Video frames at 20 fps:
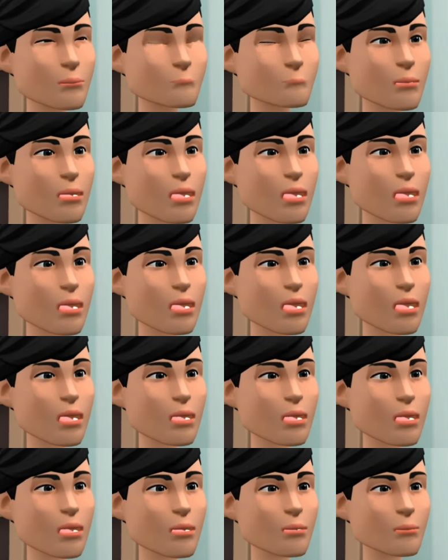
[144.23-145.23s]
Being said
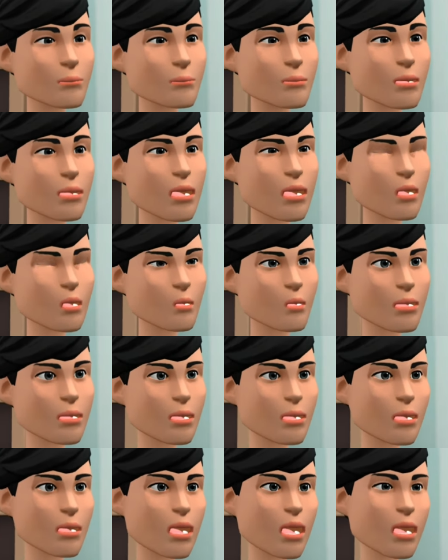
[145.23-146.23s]
that, I
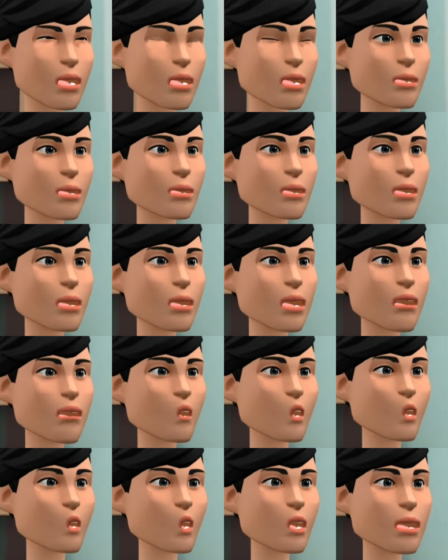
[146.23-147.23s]
understand it takes at least
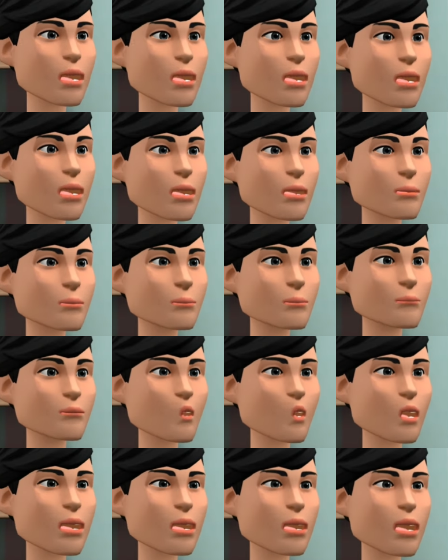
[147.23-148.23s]
four weeks
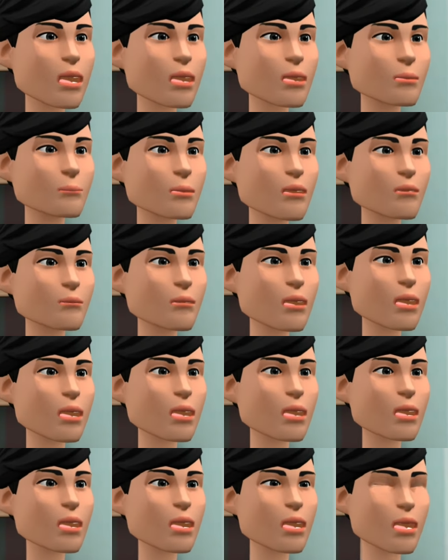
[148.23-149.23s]
for this type of
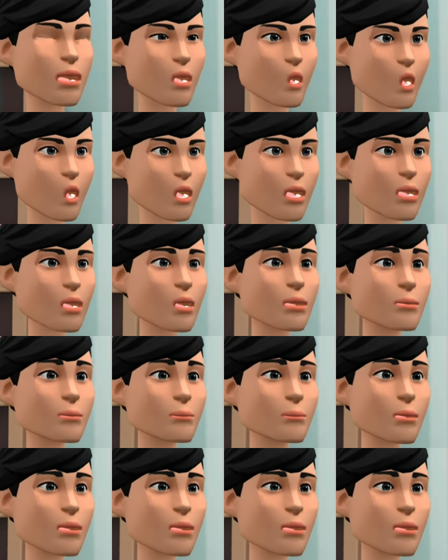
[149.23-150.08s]
medication to work,